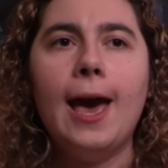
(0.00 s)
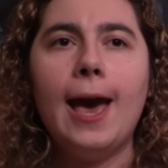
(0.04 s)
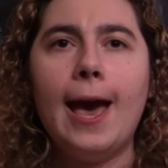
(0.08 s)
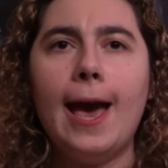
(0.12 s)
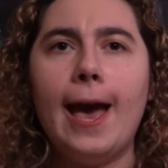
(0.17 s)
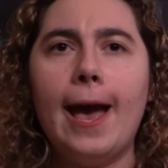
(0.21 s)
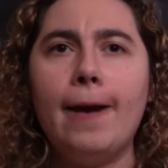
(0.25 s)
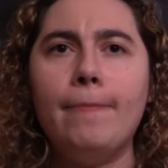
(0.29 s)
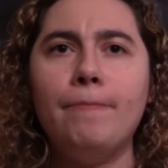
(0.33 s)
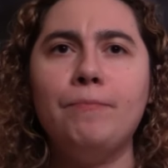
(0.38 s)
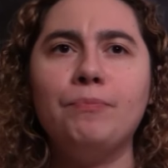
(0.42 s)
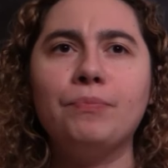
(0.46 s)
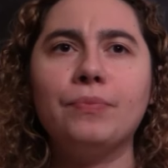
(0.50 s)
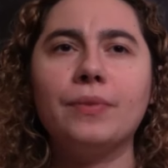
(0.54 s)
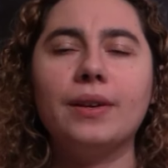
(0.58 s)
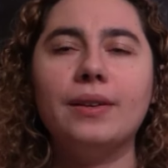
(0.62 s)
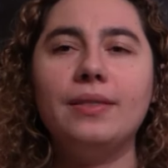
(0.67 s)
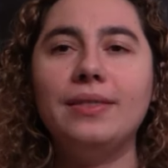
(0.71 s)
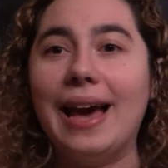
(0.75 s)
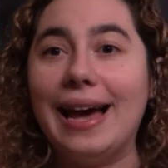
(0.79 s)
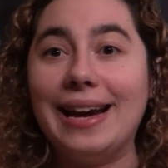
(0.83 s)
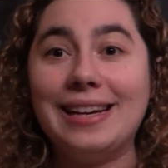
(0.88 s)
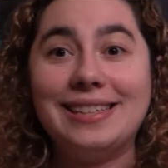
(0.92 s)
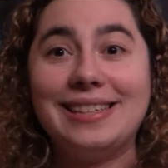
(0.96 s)
and
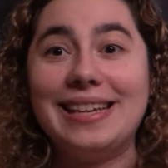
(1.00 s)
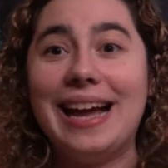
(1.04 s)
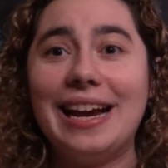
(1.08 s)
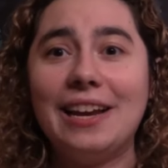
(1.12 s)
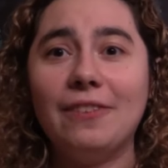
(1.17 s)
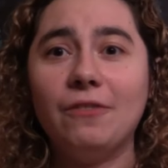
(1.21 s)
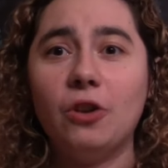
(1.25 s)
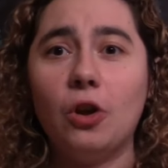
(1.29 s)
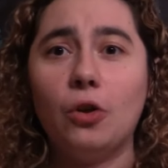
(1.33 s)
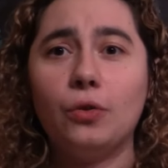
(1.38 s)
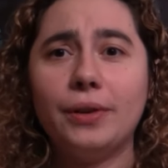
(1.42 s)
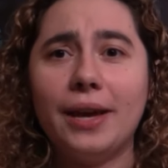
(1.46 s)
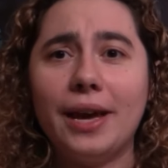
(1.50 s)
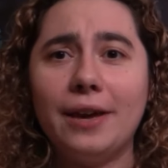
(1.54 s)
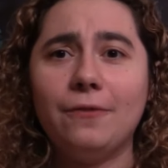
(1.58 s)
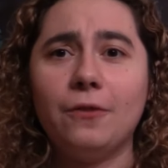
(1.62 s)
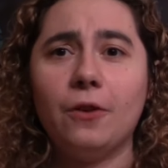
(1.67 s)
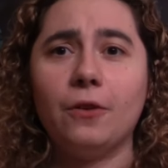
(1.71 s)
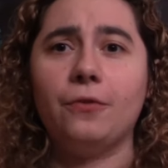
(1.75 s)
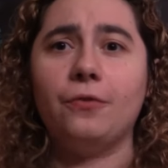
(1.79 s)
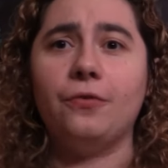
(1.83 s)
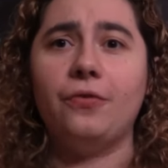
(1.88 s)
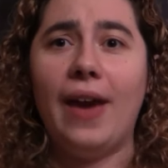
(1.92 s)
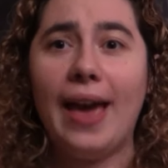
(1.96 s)
that it's not even okay
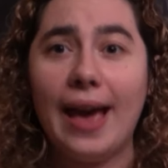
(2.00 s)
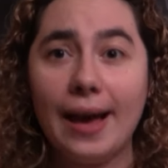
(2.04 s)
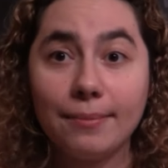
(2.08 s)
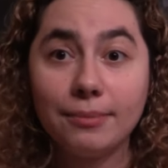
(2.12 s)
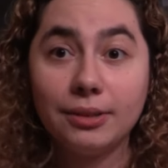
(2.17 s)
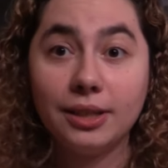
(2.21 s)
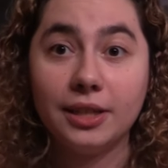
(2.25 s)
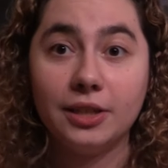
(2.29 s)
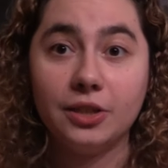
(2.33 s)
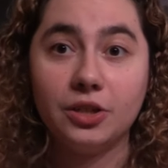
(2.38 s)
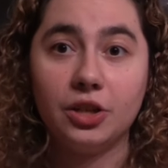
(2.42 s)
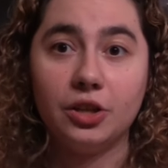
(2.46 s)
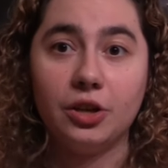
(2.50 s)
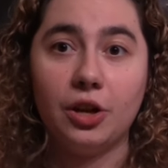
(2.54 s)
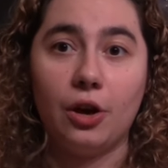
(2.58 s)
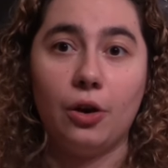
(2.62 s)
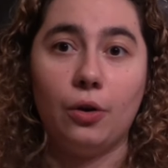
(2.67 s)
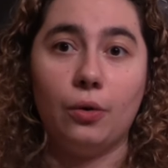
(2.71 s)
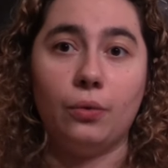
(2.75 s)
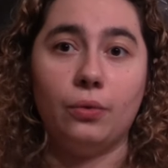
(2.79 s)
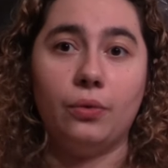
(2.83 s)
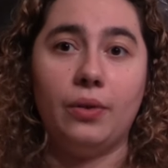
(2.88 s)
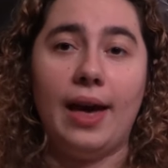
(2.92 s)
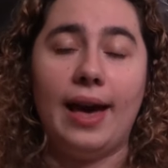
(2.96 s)
for family to
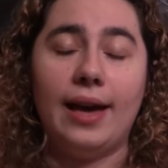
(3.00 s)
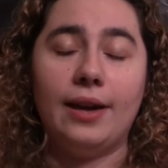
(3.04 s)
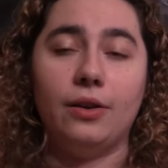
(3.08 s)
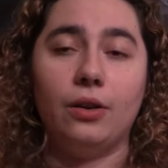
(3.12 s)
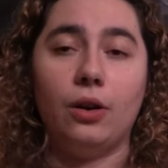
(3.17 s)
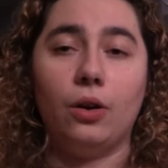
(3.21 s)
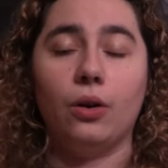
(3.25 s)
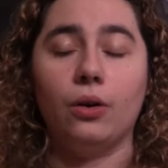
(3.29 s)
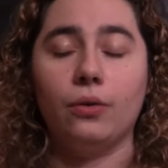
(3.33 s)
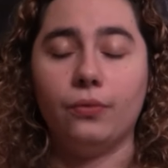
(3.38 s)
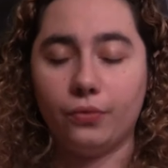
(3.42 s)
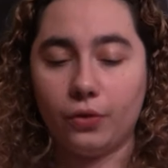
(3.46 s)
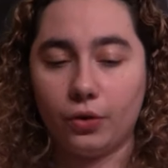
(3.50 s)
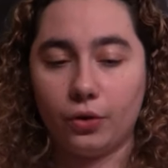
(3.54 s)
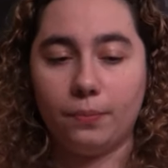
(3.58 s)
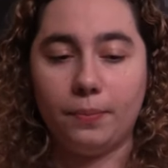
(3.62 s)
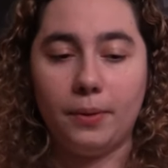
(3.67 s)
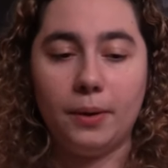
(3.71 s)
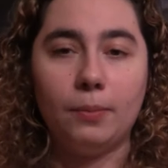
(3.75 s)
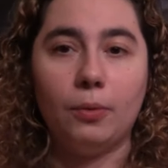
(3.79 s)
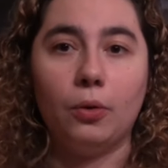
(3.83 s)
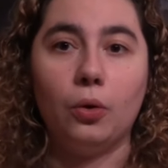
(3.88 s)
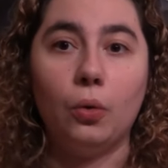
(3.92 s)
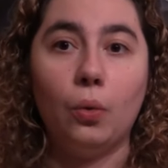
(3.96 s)
know that, or for
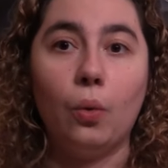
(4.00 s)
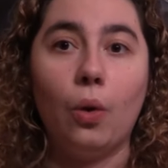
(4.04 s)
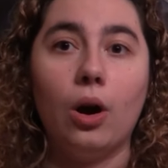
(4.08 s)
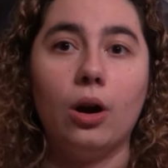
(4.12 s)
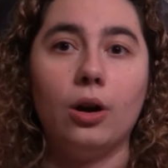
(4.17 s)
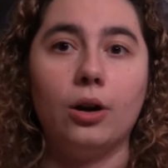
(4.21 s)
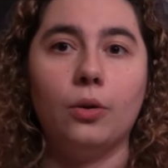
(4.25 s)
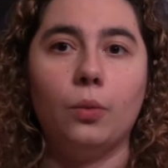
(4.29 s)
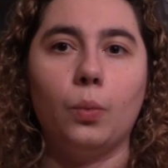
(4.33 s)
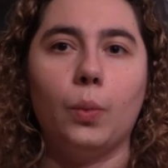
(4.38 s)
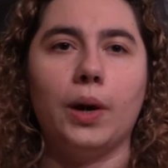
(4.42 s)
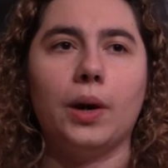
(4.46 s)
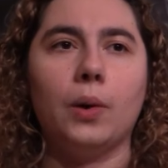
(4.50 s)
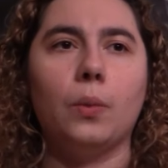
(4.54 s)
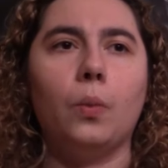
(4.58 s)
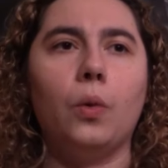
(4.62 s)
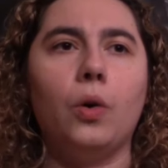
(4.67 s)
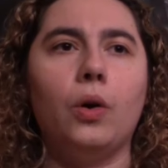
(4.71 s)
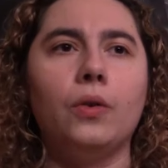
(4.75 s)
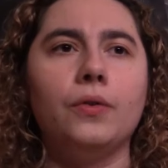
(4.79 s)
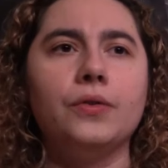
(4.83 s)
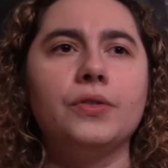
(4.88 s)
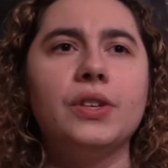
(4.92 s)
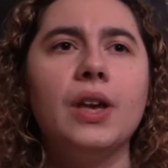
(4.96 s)
people who aren't
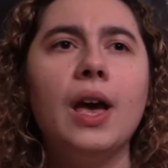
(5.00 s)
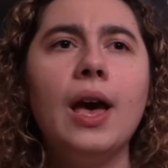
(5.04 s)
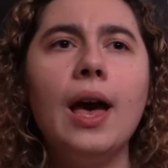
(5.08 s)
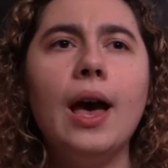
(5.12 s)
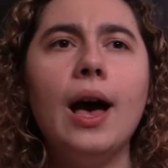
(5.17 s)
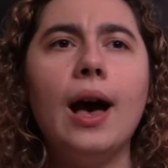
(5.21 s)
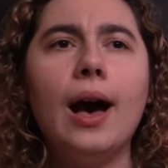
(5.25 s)
werewolves.